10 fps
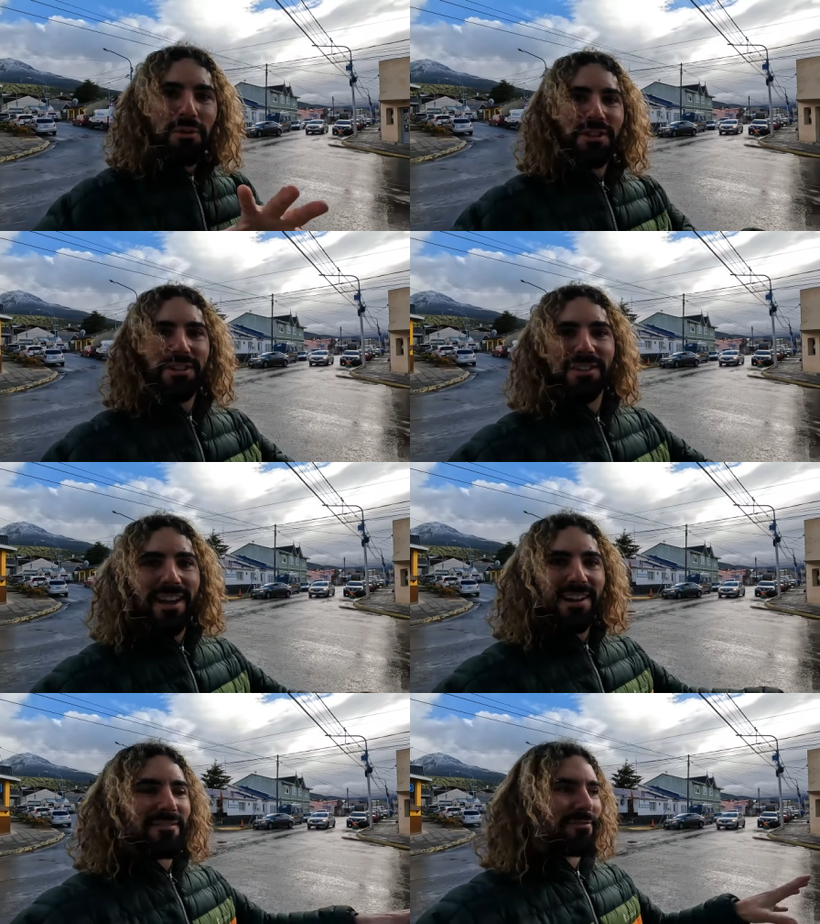most
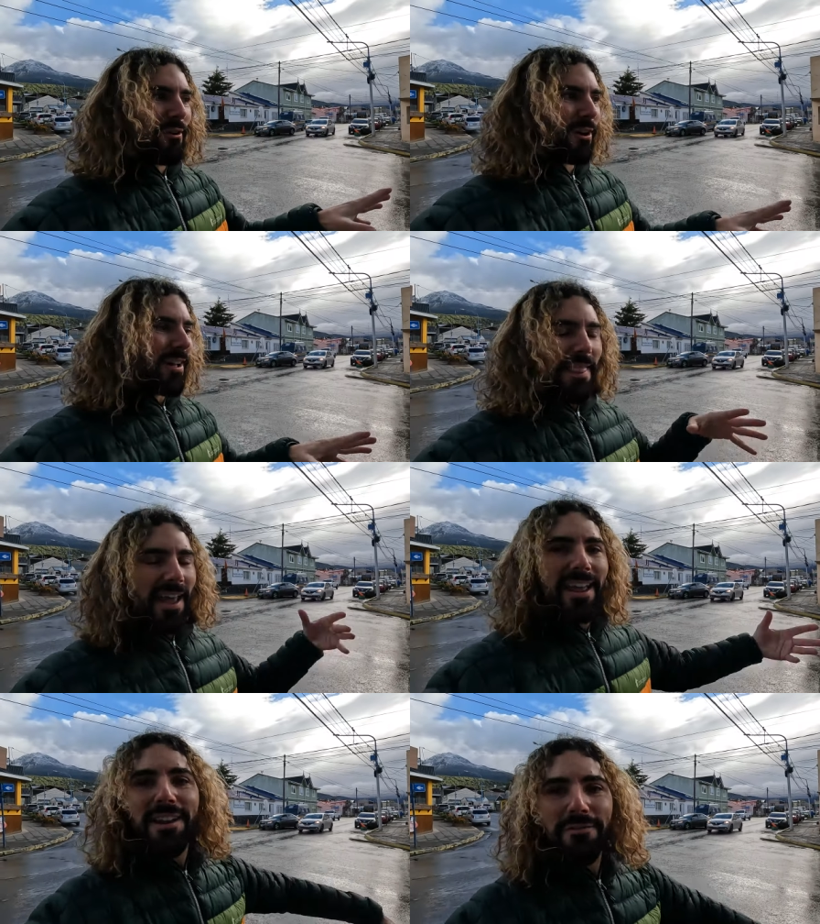excited for
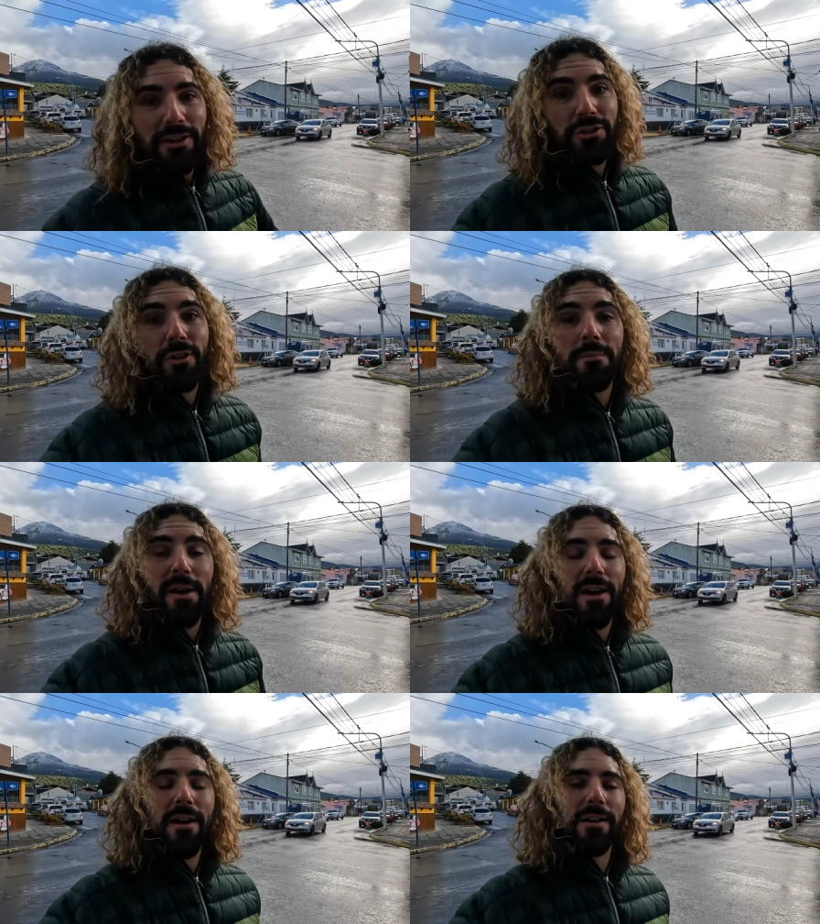any adventure I've
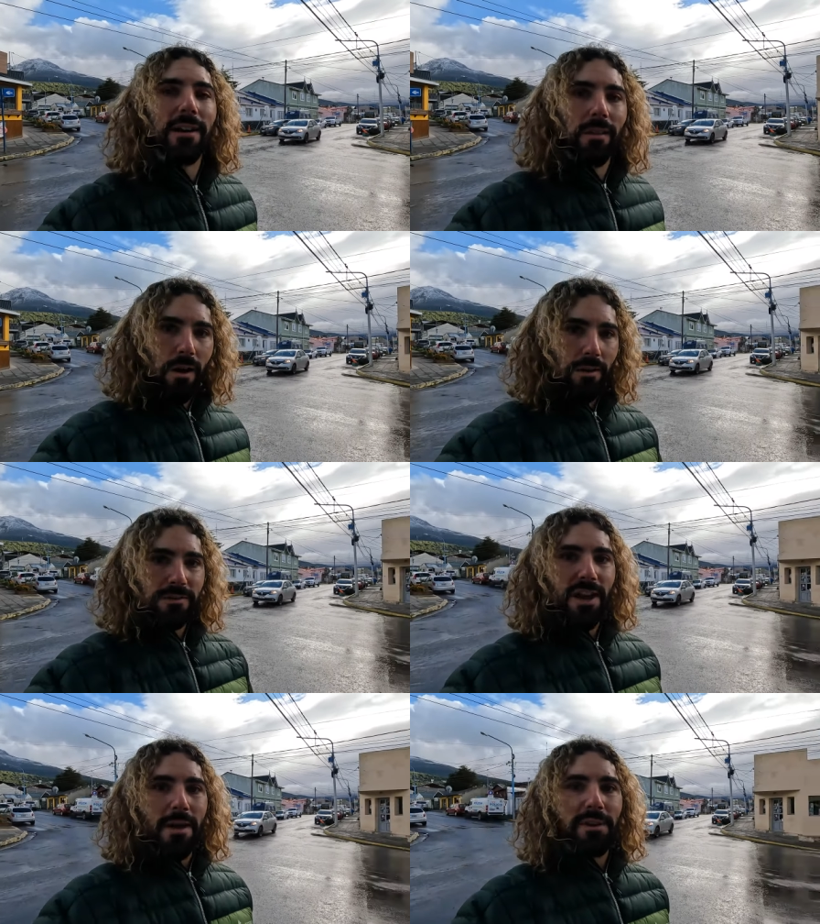been on in a
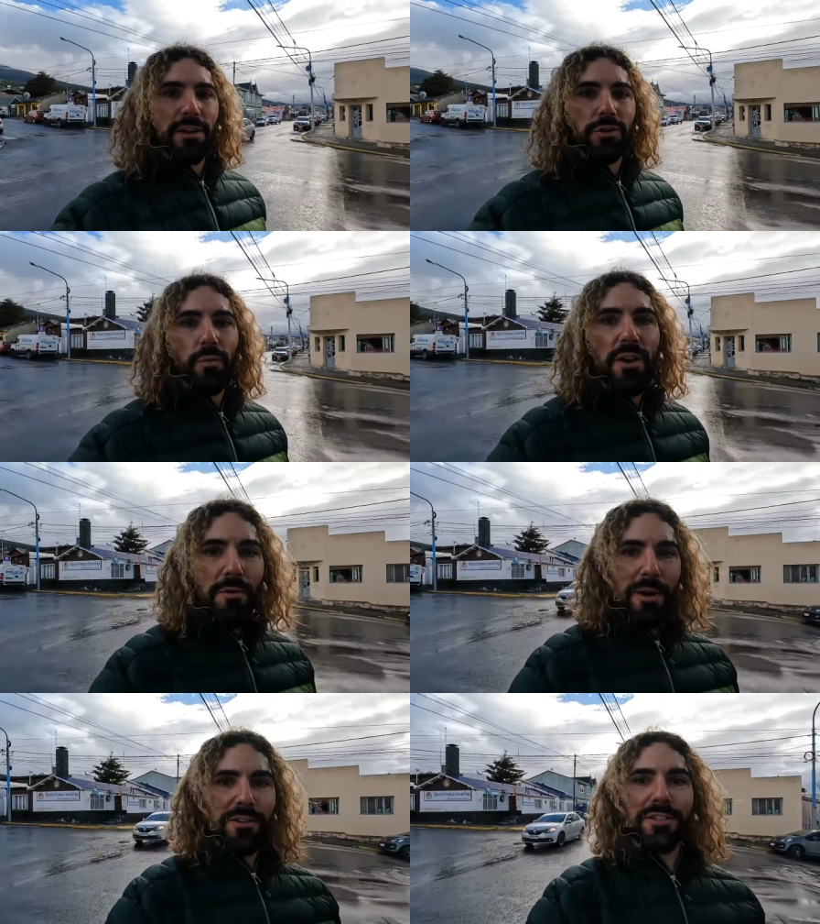long time because
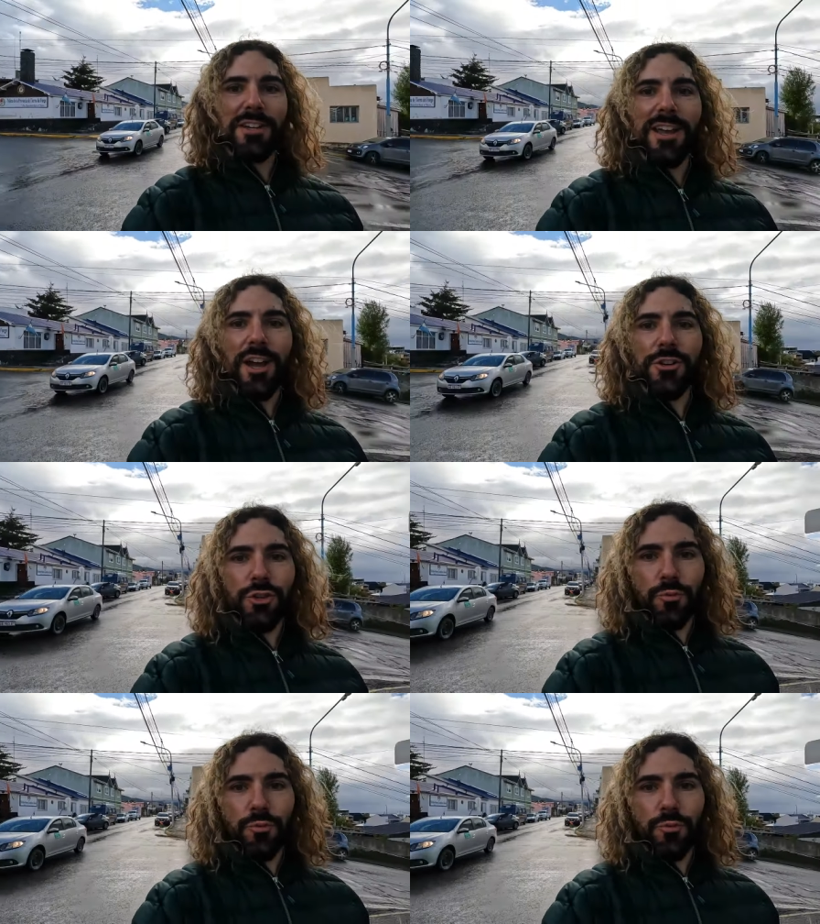we're about to take a